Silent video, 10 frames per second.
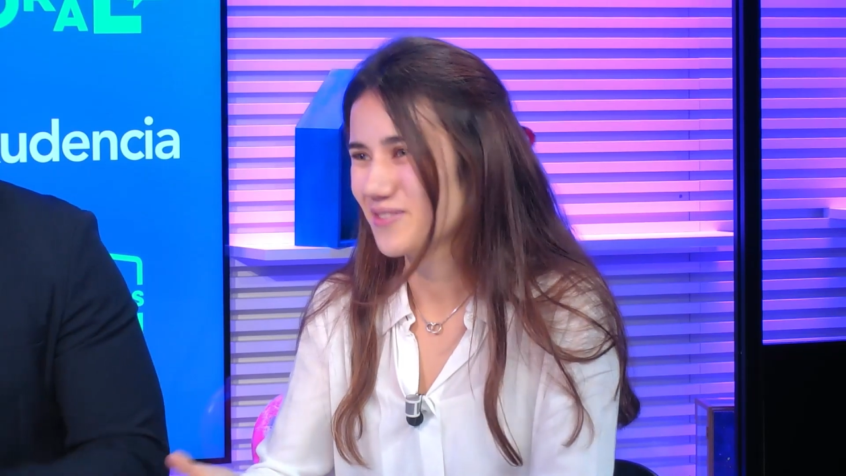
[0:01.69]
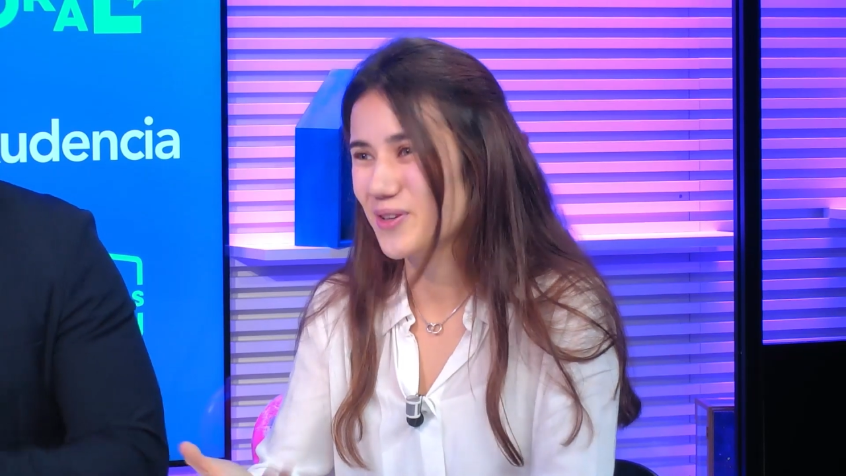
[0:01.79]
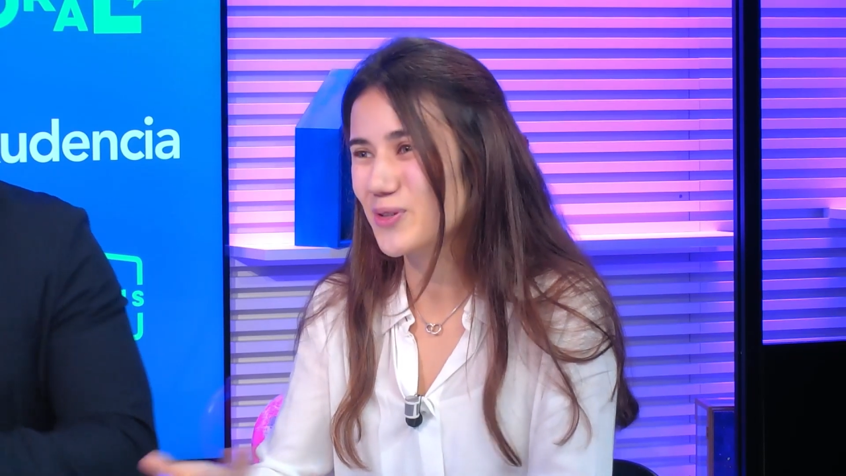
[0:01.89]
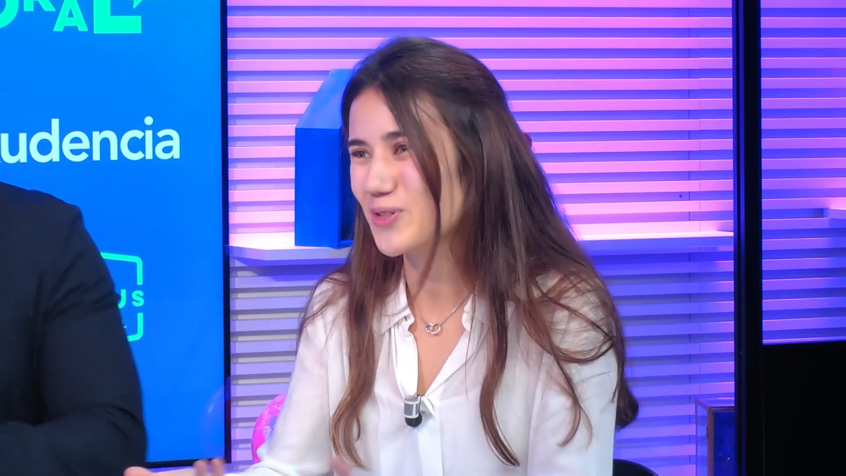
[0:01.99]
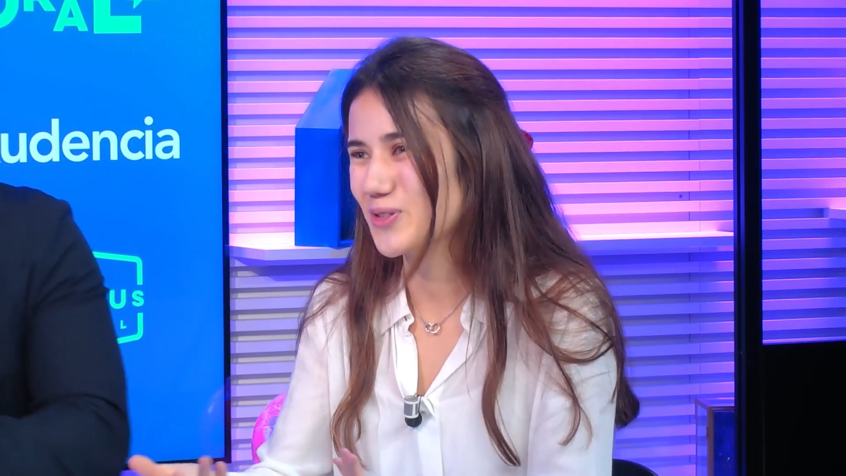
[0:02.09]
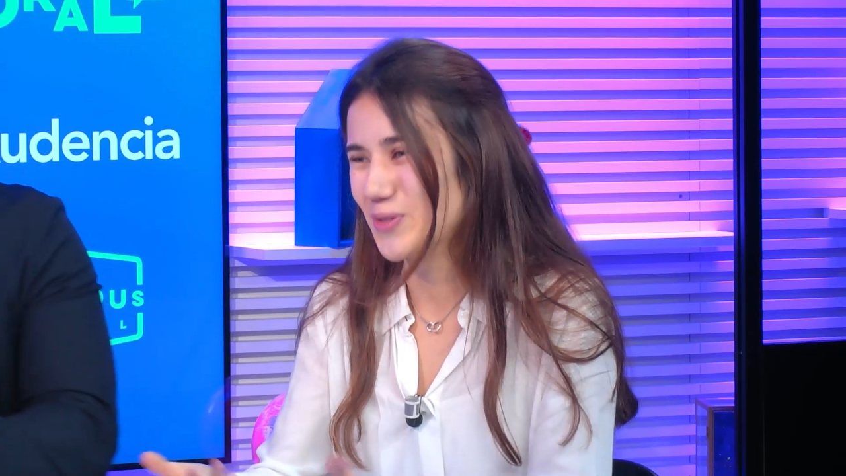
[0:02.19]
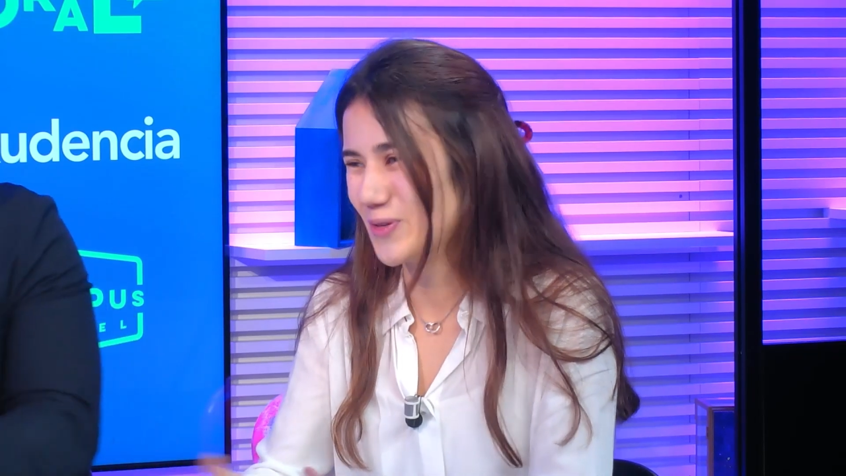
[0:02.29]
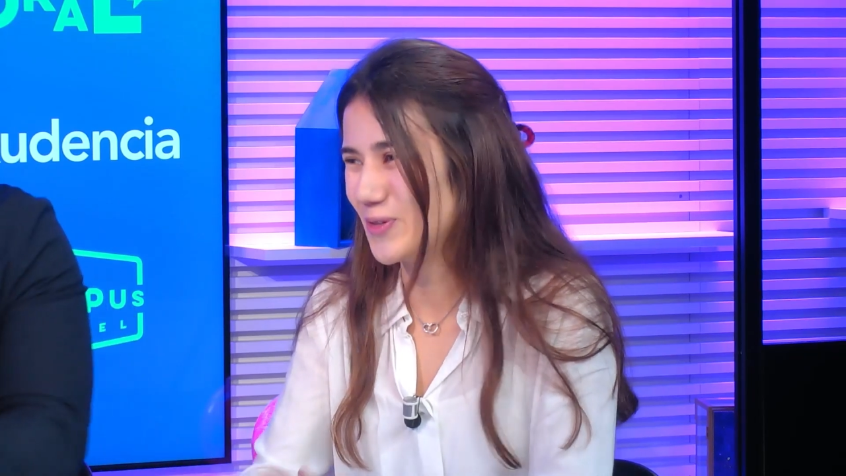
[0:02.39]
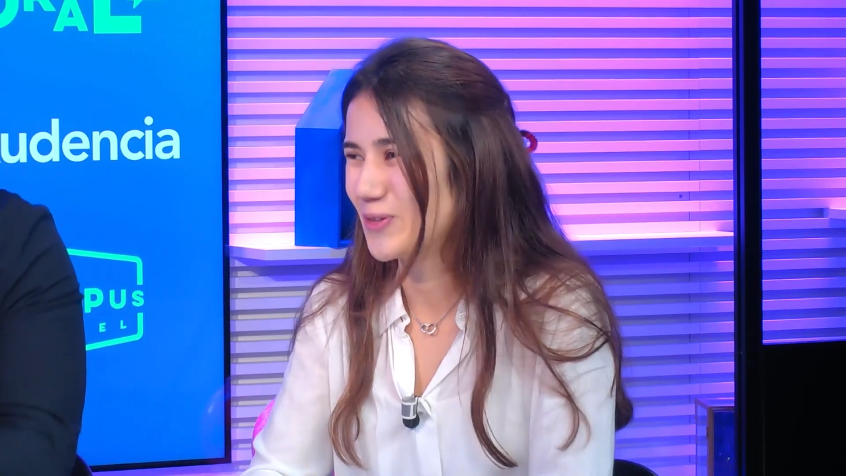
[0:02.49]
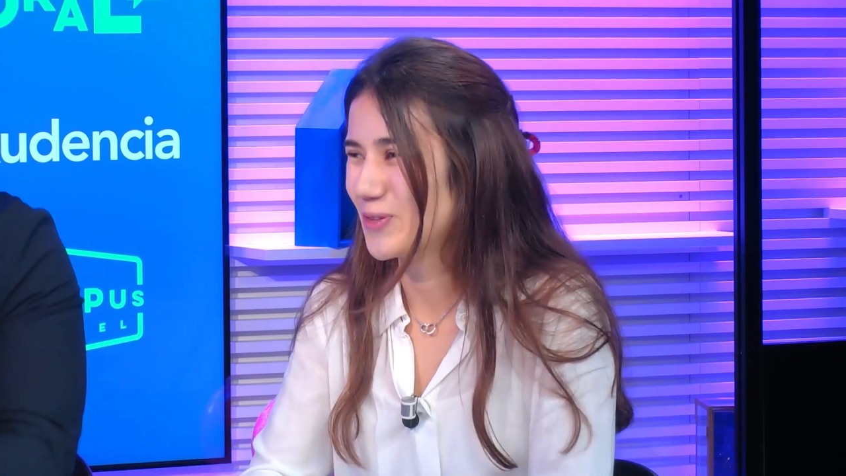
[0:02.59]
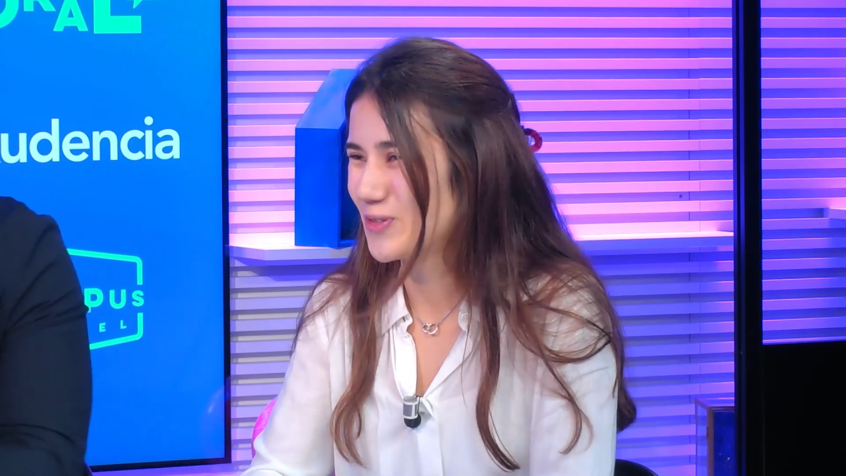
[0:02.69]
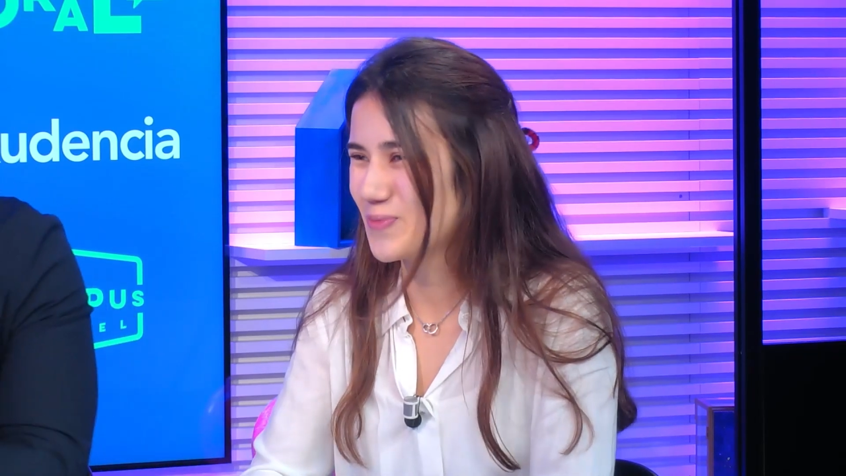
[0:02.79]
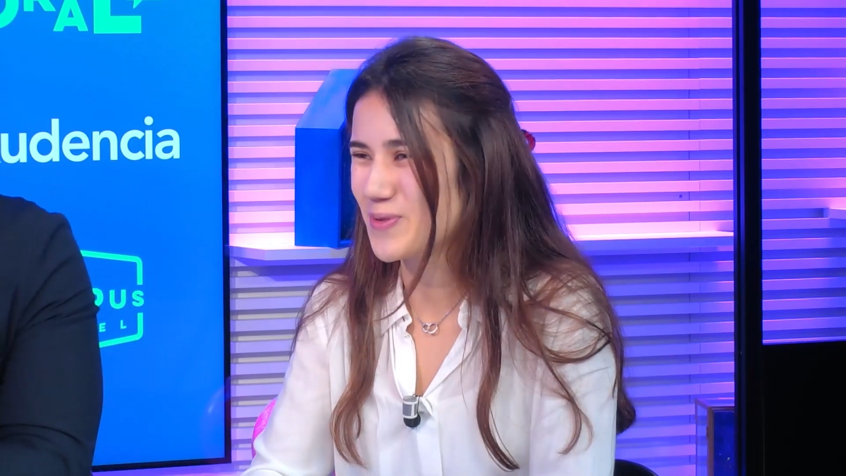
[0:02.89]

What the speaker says: first to